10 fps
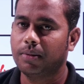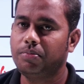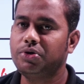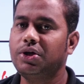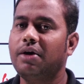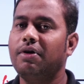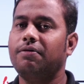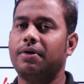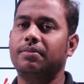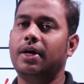pushed away
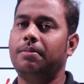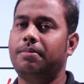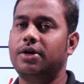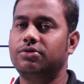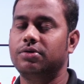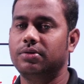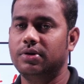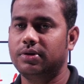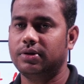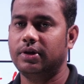from the positive,
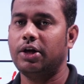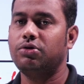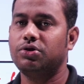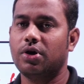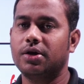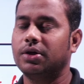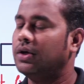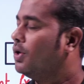this negative charge.